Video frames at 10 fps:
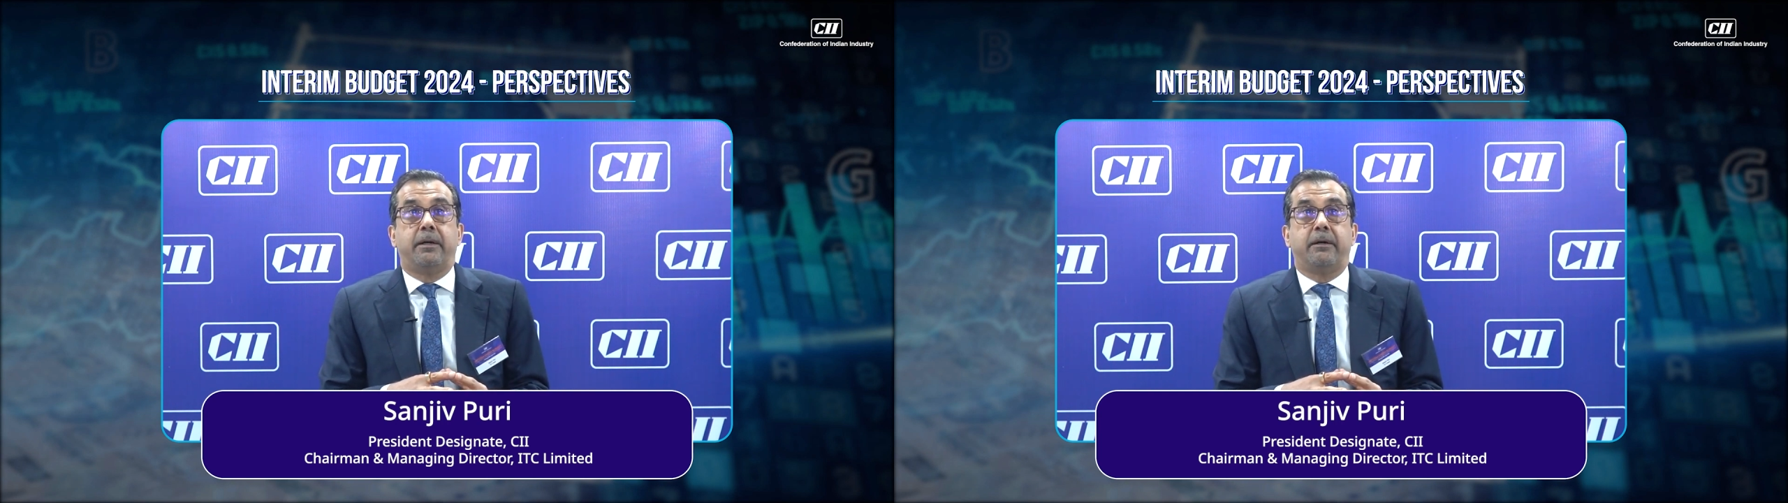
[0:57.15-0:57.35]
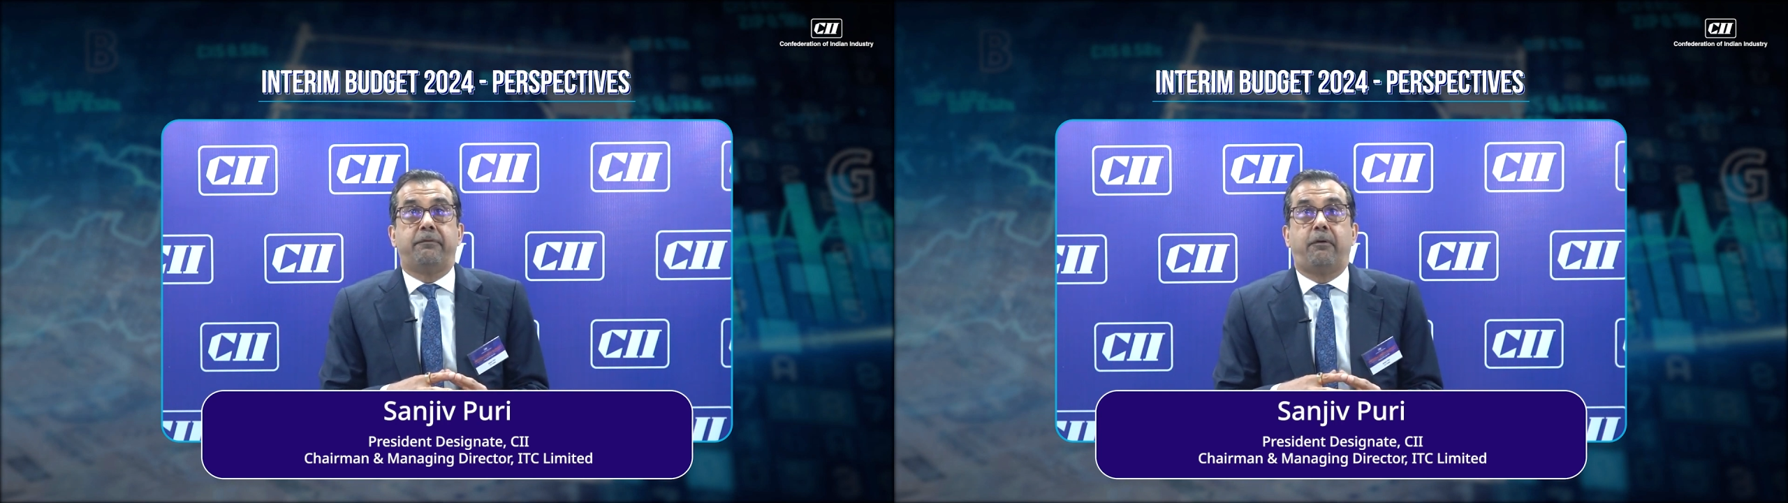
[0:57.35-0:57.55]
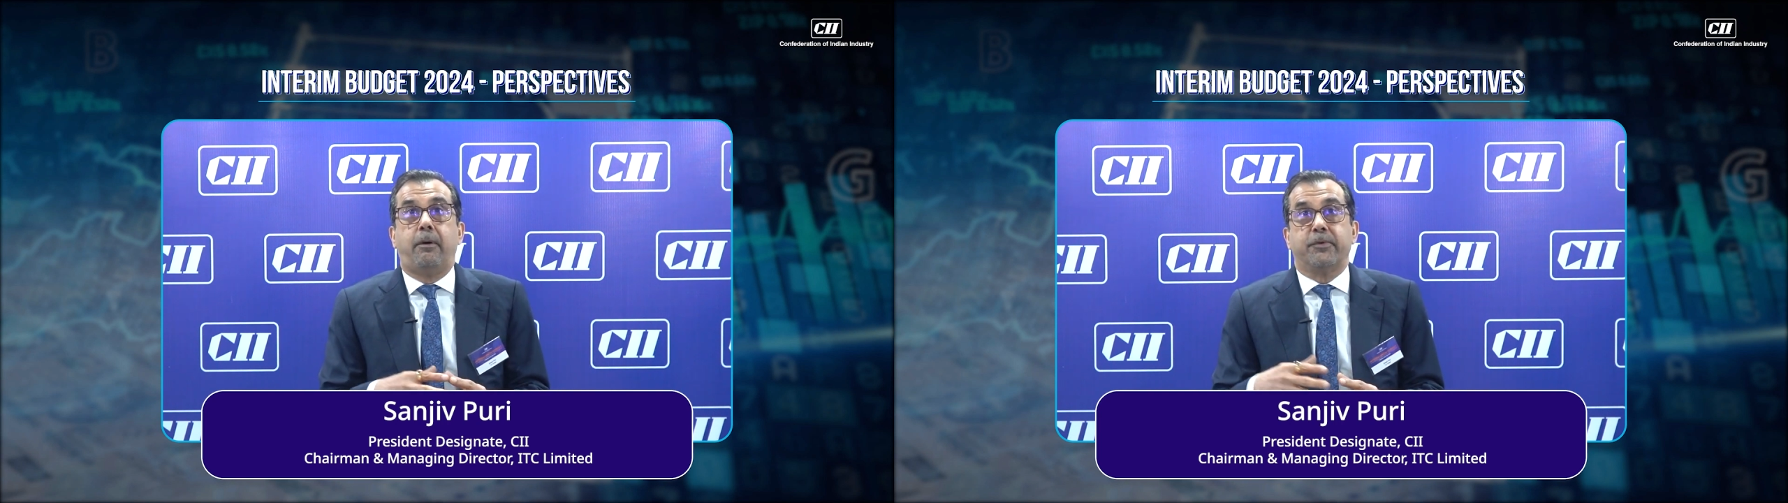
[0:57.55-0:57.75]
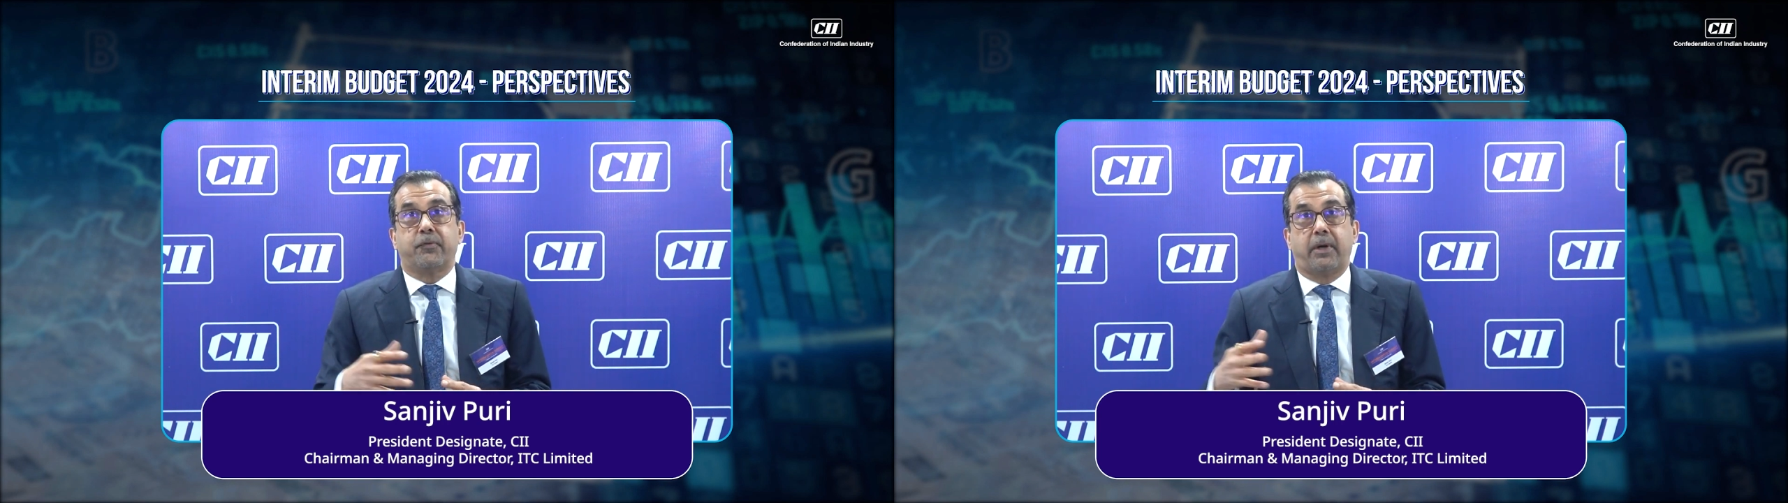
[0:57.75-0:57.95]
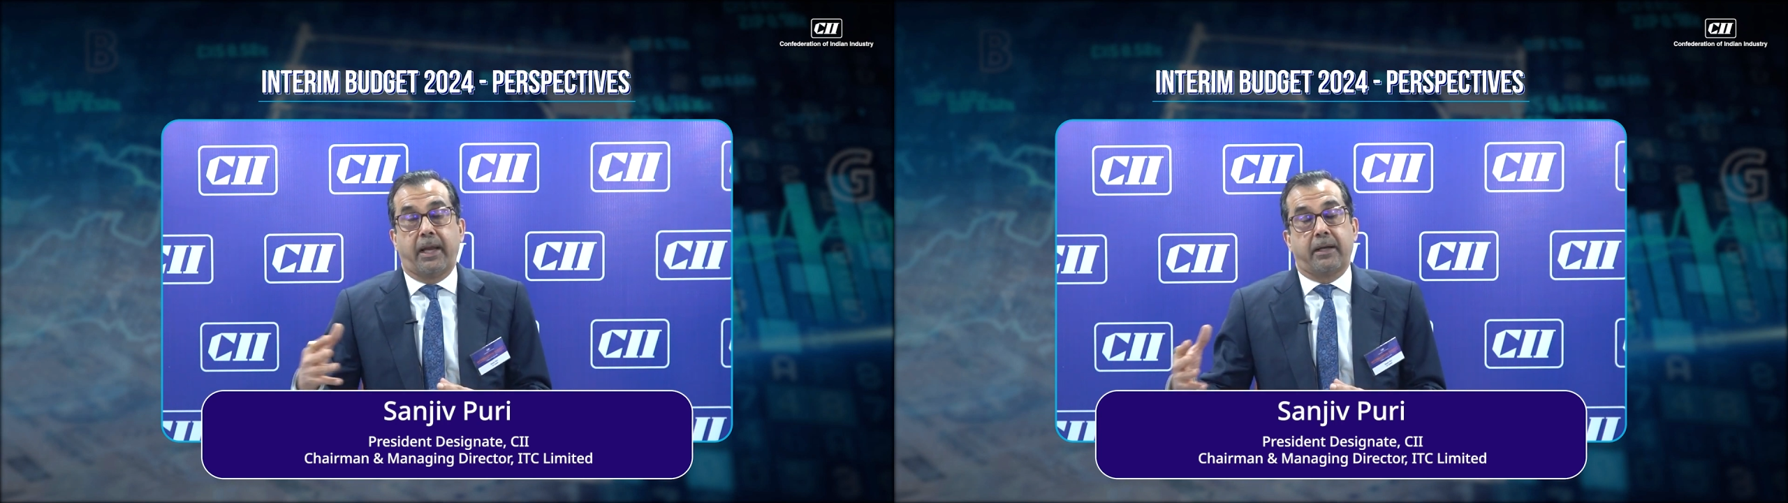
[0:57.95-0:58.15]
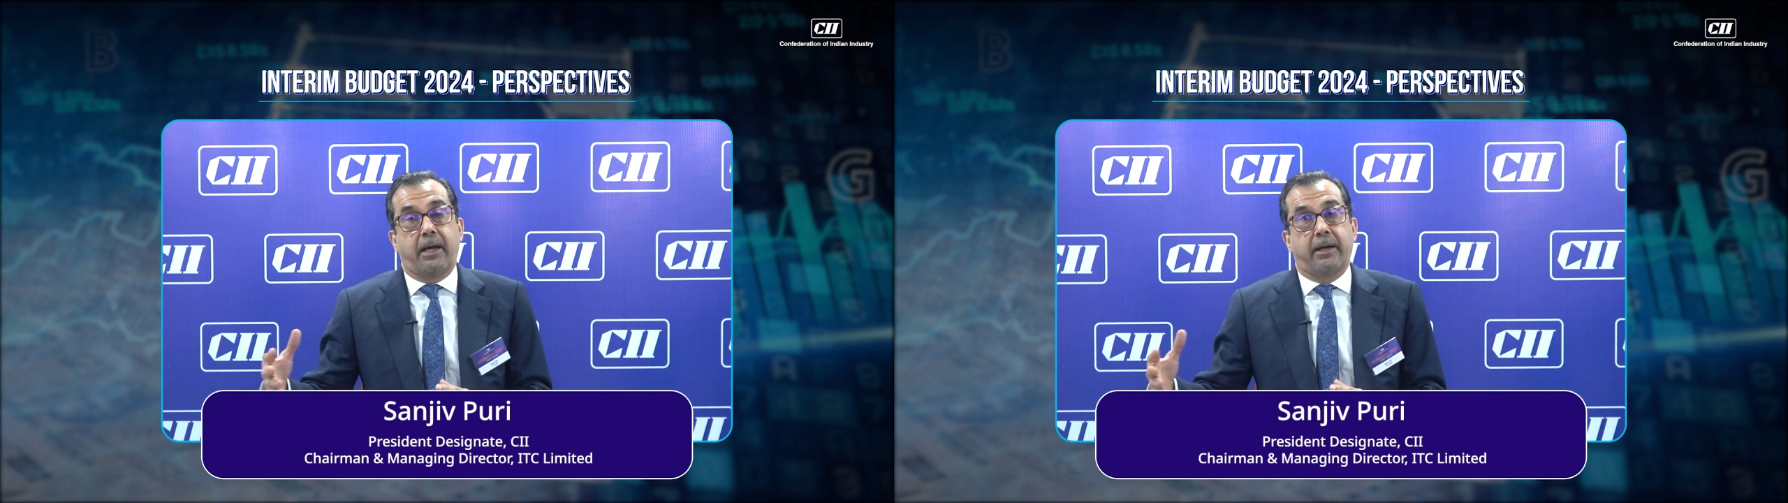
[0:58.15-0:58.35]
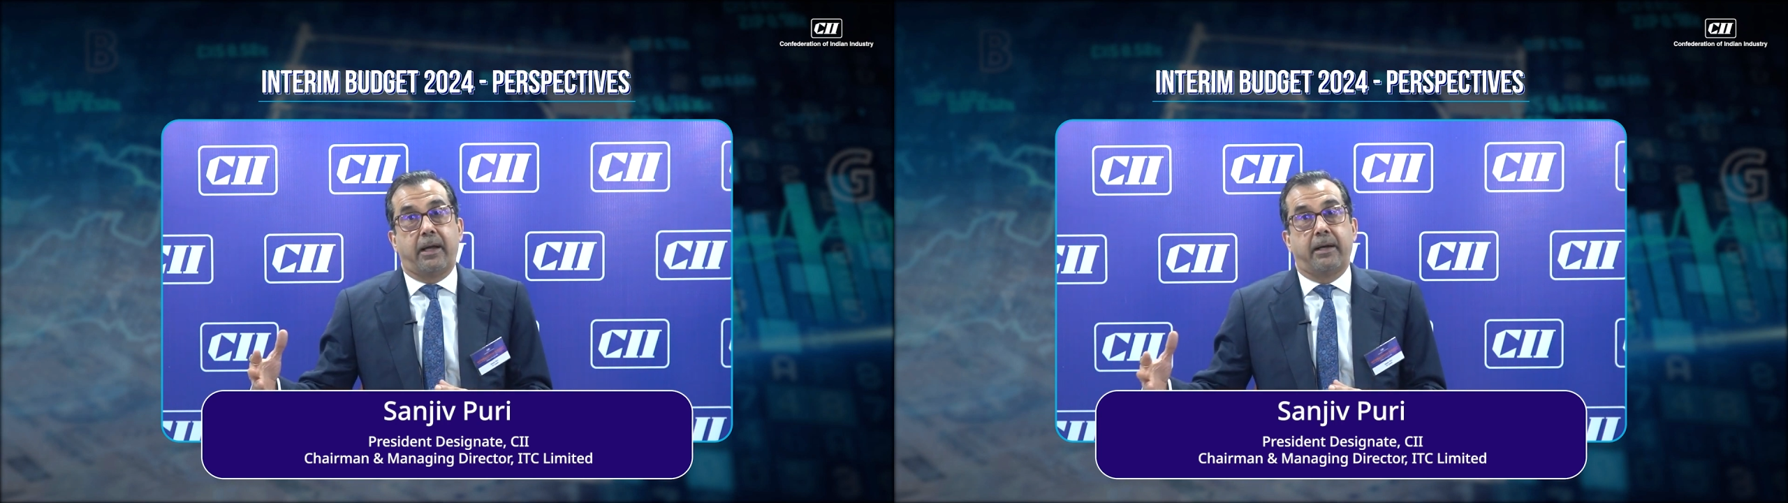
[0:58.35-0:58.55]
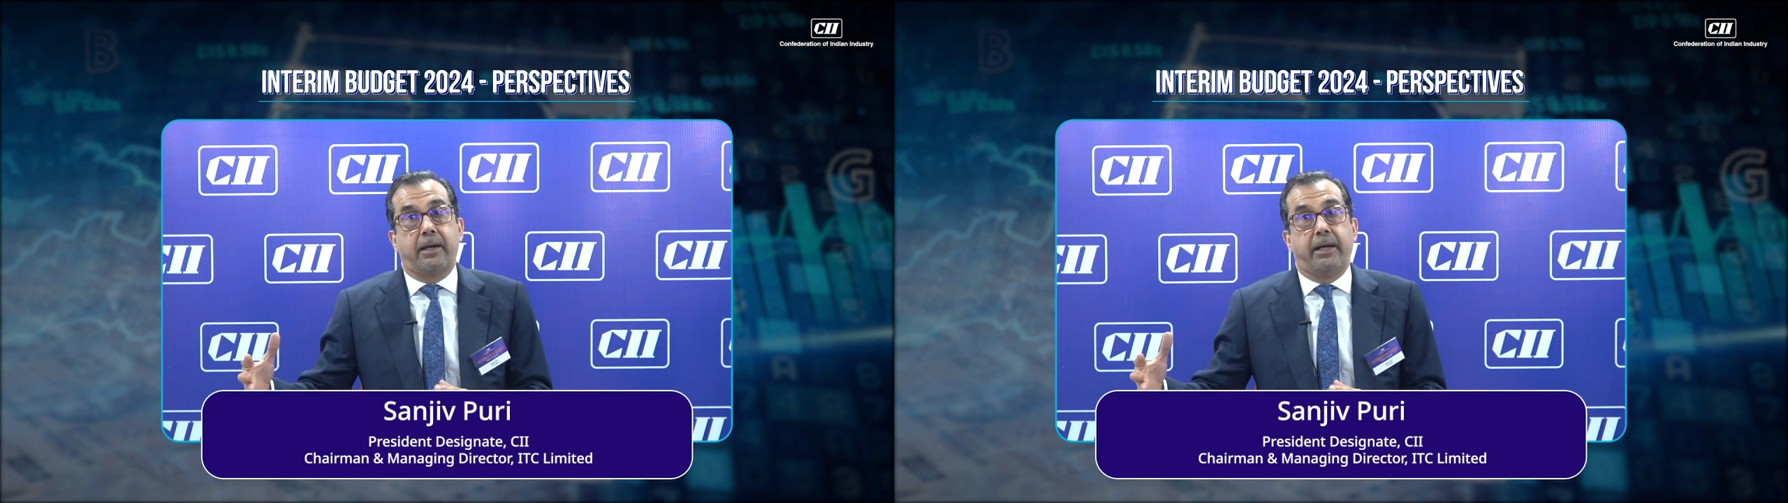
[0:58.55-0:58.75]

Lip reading: reforms are